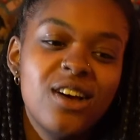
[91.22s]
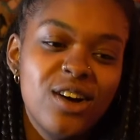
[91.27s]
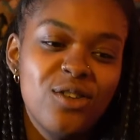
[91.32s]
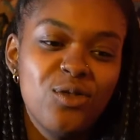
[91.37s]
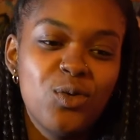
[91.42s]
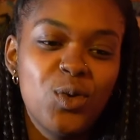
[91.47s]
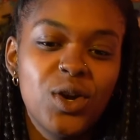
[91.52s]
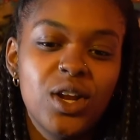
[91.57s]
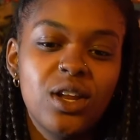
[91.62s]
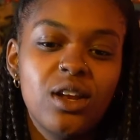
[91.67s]

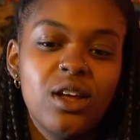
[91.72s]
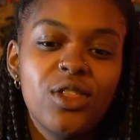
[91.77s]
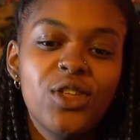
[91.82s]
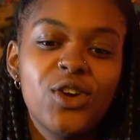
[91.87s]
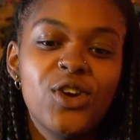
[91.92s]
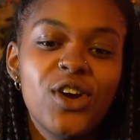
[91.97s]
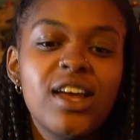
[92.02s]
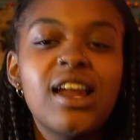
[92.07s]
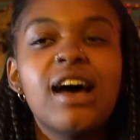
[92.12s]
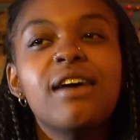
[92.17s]
of one
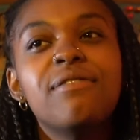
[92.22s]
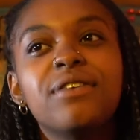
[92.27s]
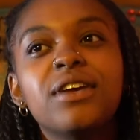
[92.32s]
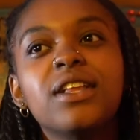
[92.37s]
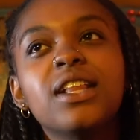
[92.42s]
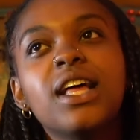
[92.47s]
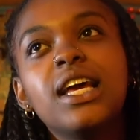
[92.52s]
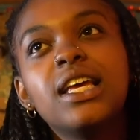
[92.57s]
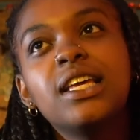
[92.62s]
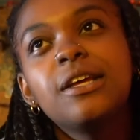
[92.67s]
another. And I
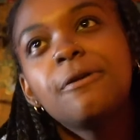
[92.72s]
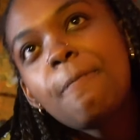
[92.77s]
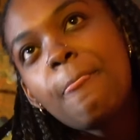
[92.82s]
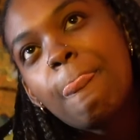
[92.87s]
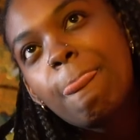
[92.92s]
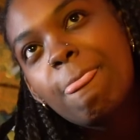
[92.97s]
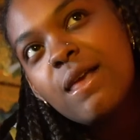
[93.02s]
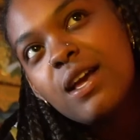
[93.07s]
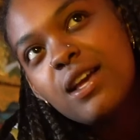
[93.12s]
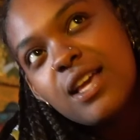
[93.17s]
feel like
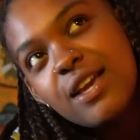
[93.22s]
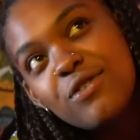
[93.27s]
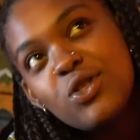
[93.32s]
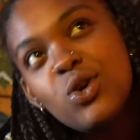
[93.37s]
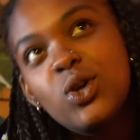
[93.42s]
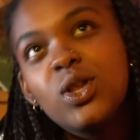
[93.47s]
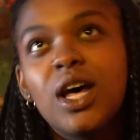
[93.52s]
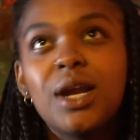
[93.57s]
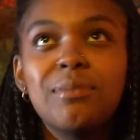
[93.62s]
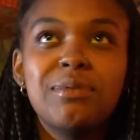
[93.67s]
even
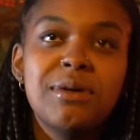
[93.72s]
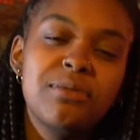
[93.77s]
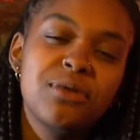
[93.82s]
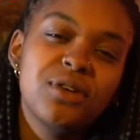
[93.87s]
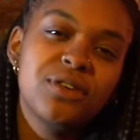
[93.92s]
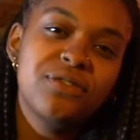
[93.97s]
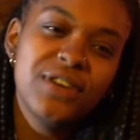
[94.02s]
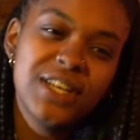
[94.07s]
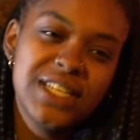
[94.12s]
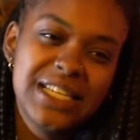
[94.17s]
though a lot of
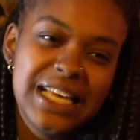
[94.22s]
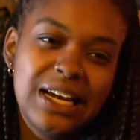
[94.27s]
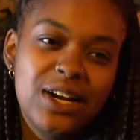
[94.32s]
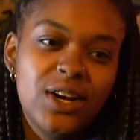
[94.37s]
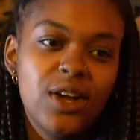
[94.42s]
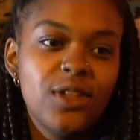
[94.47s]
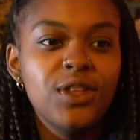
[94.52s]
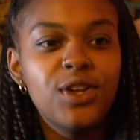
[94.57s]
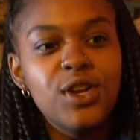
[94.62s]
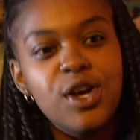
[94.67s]
people are
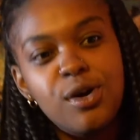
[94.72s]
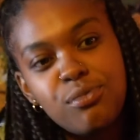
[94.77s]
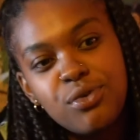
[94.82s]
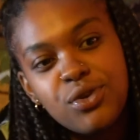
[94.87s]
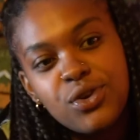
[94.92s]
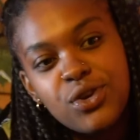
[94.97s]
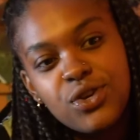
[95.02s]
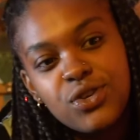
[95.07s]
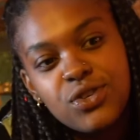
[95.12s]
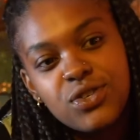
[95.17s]
fixated on the
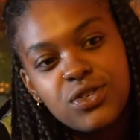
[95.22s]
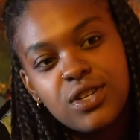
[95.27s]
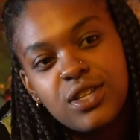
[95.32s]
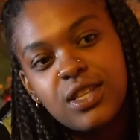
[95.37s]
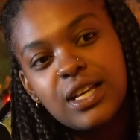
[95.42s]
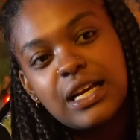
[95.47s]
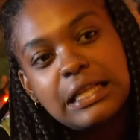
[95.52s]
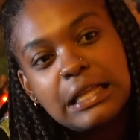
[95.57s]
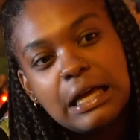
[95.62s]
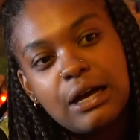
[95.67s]
numbers
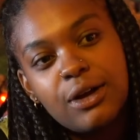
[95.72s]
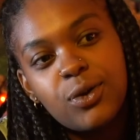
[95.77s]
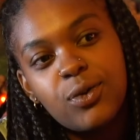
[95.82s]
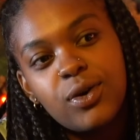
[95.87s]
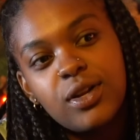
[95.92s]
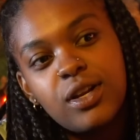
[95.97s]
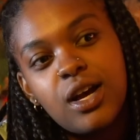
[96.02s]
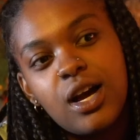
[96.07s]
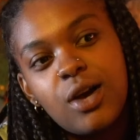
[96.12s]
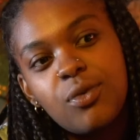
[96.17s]
and the cloud and
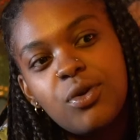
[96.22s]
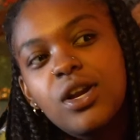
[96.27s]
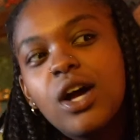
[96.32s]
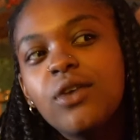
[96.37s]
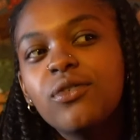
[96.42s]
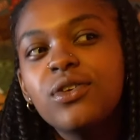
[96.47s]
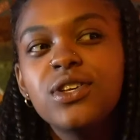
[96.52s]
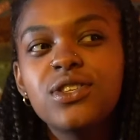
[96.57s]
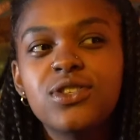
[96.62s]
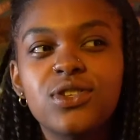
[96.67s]
whatnot, we're
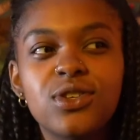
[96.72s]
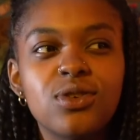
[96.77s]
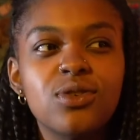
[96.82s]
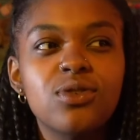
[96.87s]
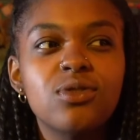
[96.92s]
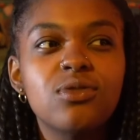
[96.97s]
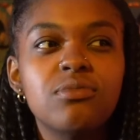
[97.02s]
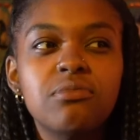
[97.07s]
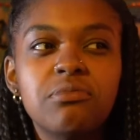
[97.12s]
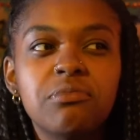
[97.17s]
not really
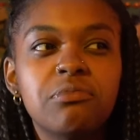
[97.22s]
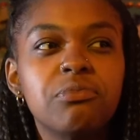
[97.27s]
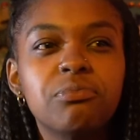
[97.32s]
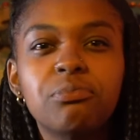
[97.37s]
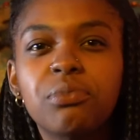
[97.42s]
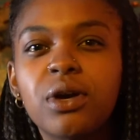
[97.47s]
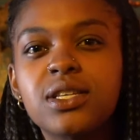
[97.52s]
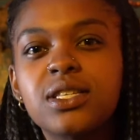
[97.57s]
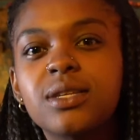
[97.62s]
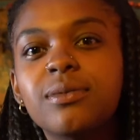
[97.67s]
too
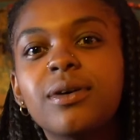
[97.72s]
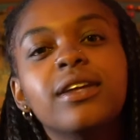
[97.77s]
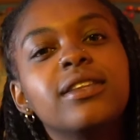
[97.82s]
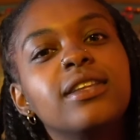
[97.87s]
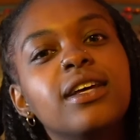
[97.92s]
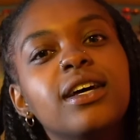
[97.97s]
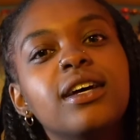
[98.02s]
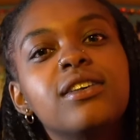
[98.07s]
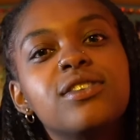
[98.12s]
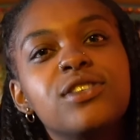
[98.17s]
pressed
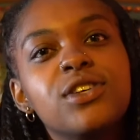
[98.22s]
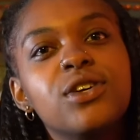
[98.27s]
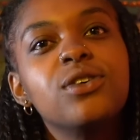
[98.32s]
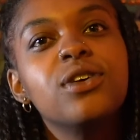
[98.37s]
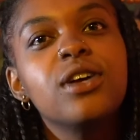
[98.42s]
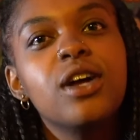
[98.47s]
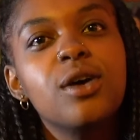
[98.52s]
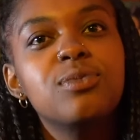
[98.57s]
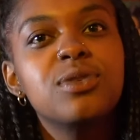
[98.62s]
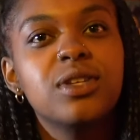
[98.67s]
about that. So
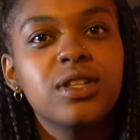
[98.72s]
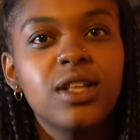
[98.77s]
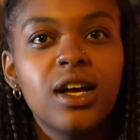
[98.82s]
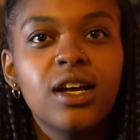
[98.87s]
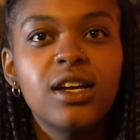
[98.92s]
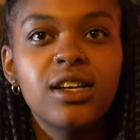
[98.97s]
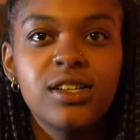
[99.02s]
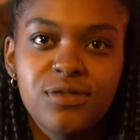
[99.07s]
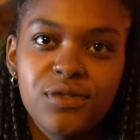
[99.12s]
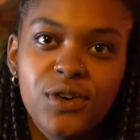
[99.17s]
it helps a
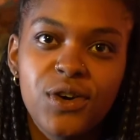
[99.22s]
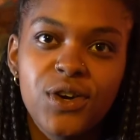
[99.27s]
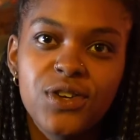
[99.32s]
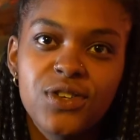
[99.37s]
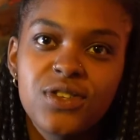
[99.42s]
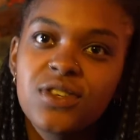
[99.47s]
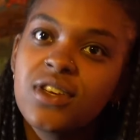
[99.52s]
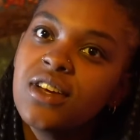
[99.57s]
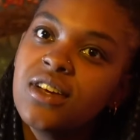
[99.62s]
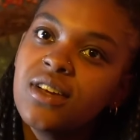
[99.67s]
lot as far
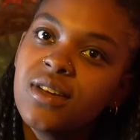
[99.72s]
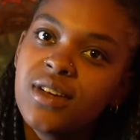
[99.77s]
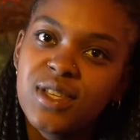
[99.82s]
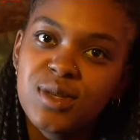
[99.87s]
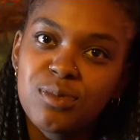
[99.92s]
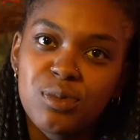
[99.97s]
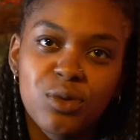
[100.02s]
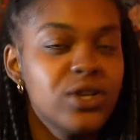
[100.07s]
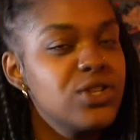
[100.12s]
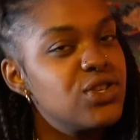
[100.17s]
as
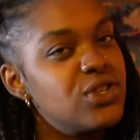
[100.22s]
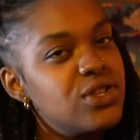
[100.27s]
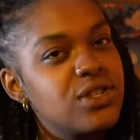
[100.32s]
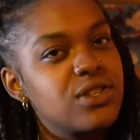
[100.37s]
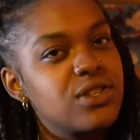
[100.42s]
inspiration